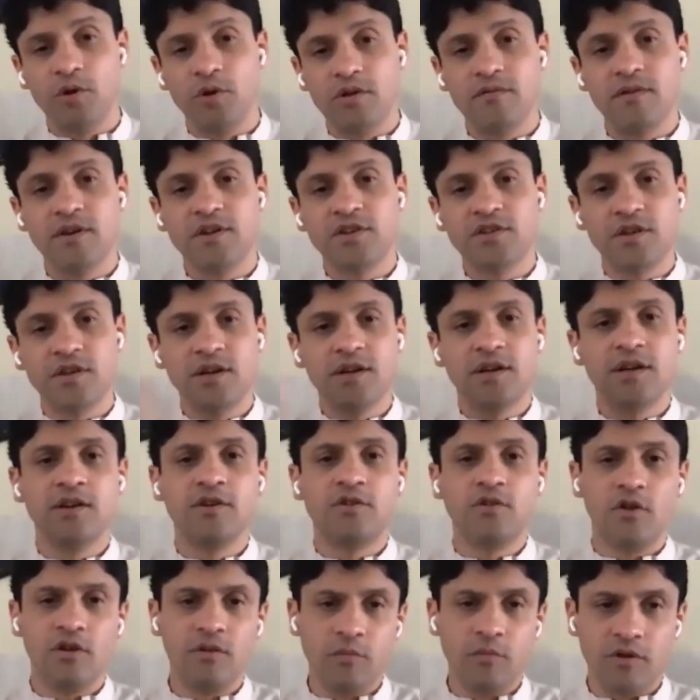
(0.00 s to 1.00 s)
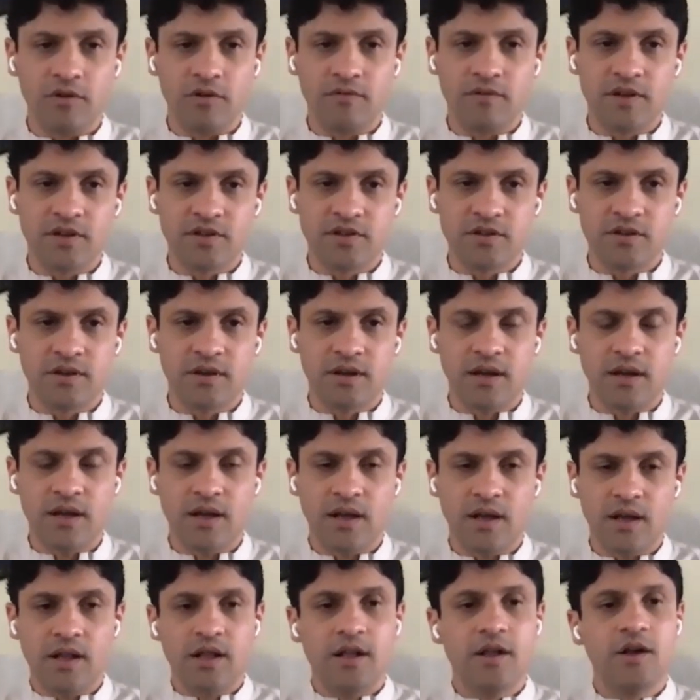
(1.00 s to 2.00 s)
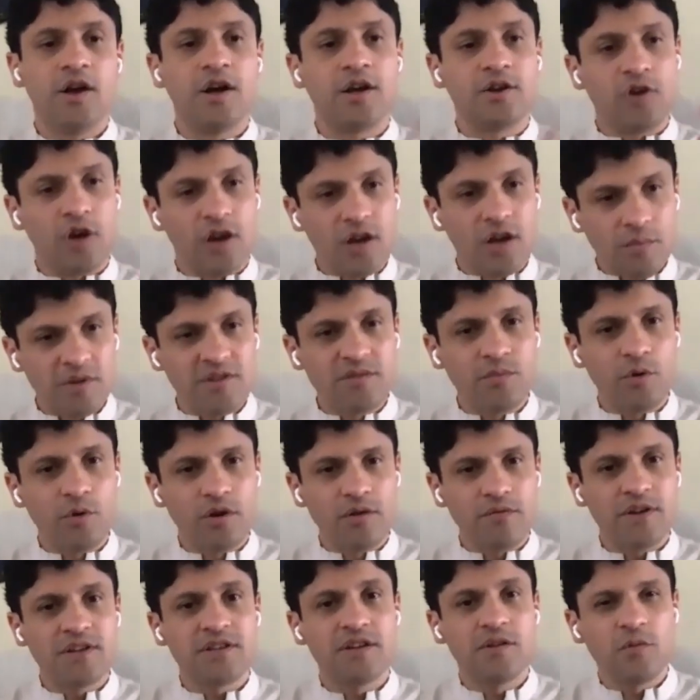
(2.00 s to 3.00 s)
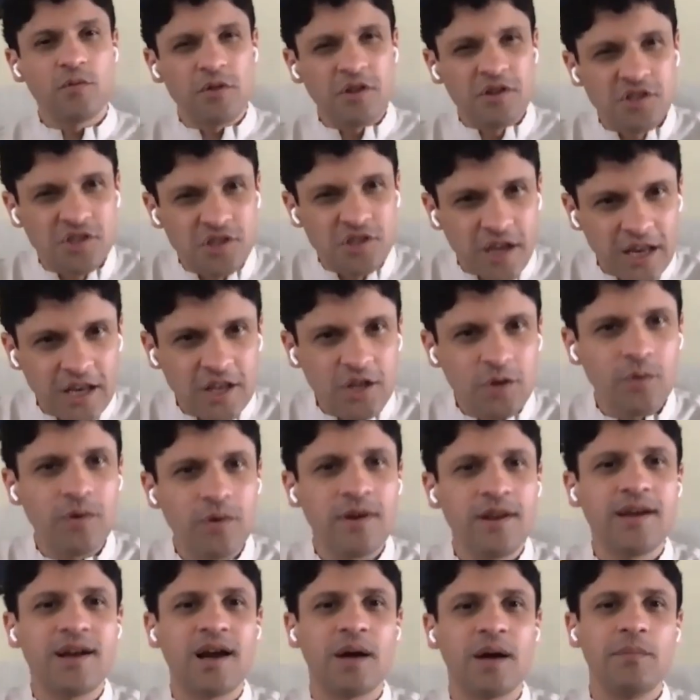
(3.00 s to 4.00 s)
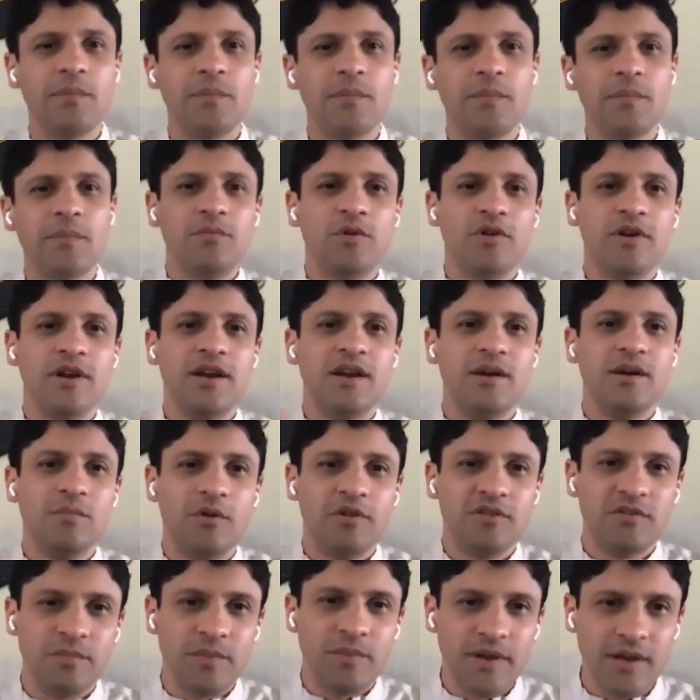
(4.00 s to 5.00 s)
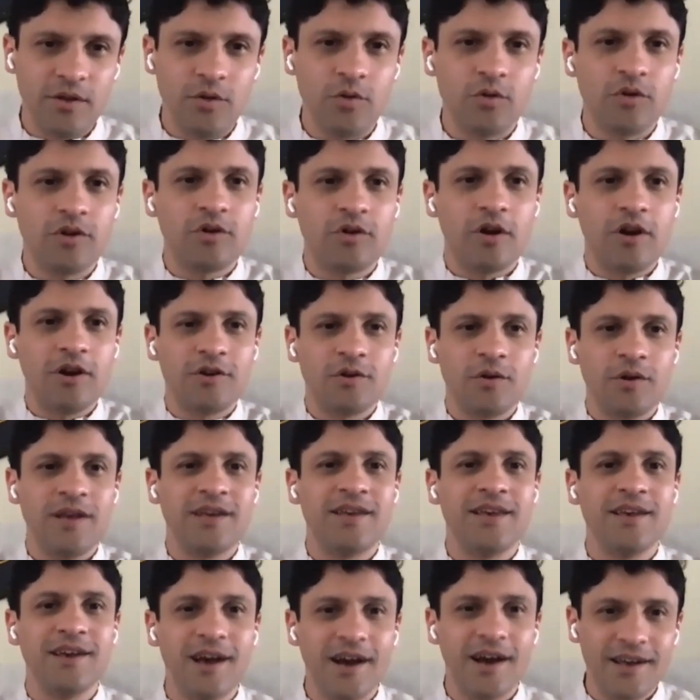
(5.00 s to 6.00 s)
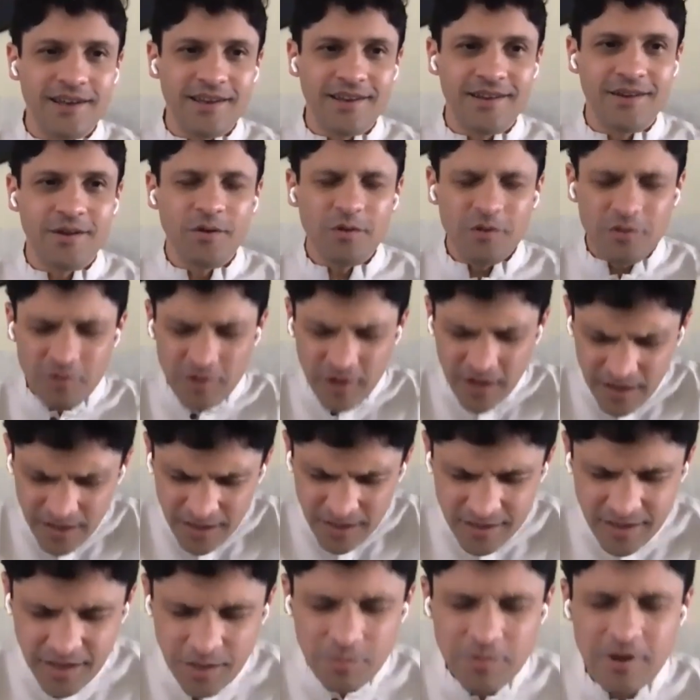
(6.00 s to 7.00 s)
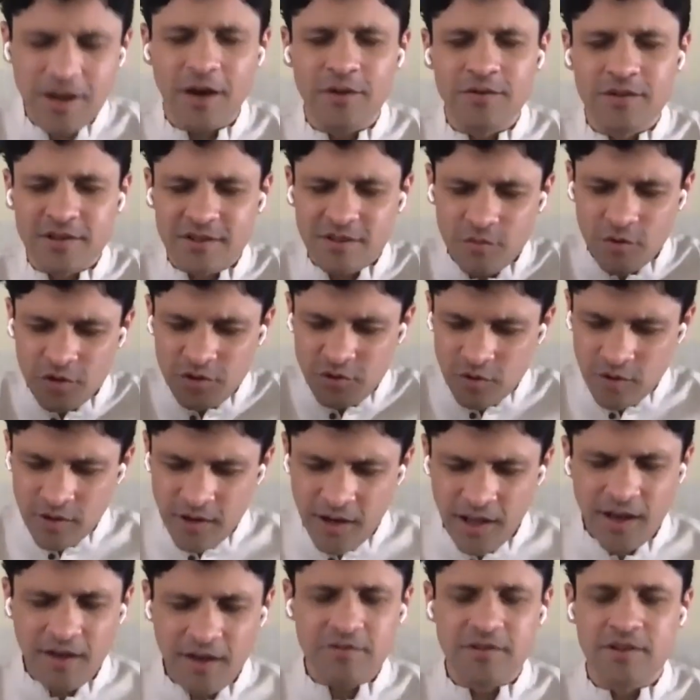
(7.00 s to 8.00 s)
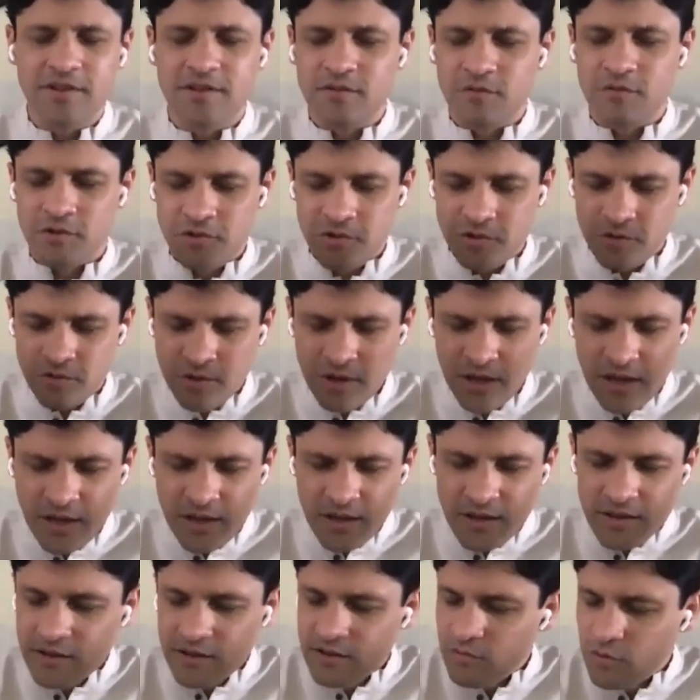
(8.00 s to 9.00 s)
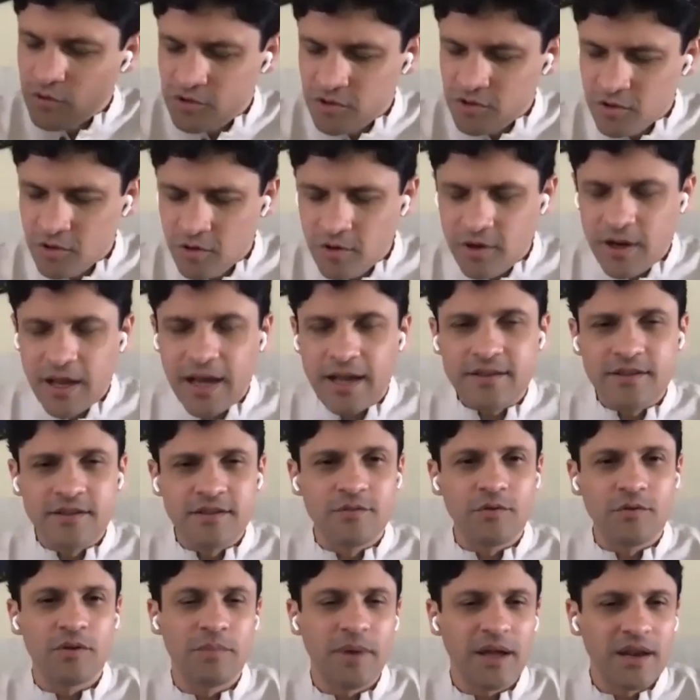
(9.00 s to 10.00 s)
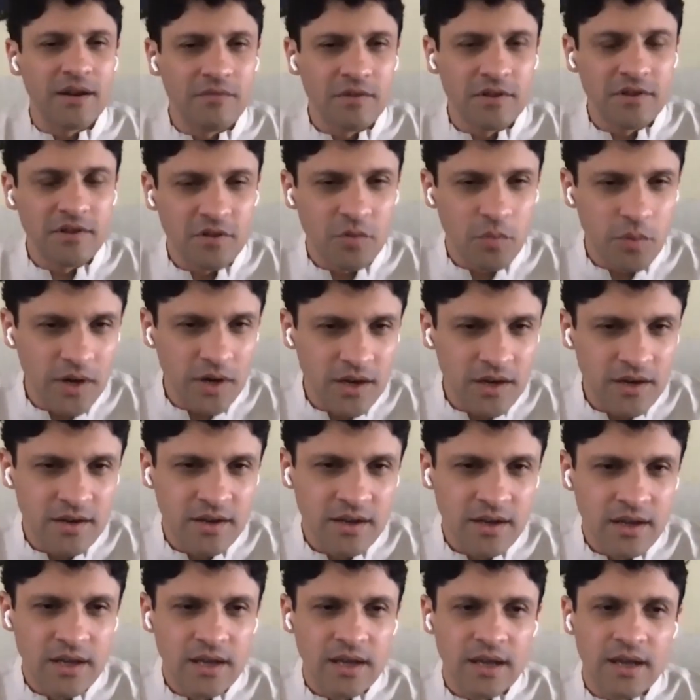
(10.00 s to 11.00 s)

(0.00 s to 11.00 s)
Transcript: motivation and controlled motivation. Autonomous motivation was genuinely coming from your innermost being. You could call it your ikigai. Really deep down, this is what you love. This is what you're good at. This is what benefits the world.